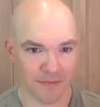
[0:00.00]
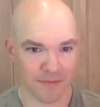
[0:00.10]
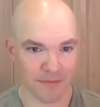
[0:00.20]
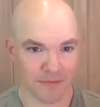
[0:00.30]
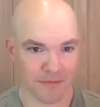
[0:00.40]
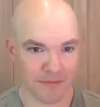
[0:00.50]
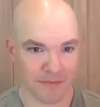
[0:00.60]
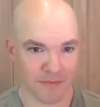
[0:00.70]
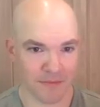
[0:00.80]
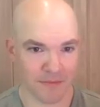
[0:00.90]

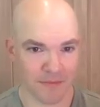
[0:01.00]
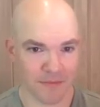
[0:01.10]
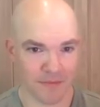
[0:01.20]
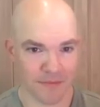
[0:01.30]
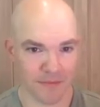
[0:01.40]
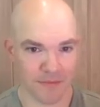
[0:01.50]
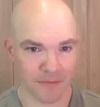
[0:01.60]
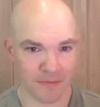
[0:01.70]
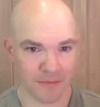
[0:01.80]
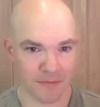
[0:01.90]

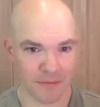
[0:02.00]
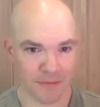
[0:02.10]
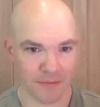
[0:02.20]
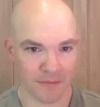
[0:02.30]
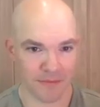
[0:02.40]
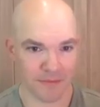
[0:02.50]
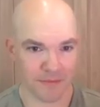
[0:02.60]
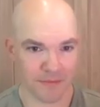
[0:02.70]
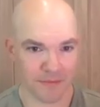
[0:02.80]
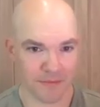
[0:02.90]

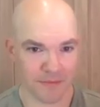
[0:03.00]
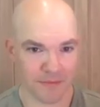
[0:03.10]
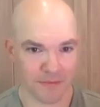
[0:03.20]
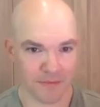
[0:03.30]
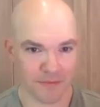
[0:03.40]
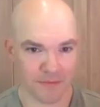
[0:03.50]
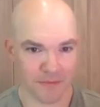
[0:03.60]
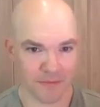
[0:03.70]
[no speech]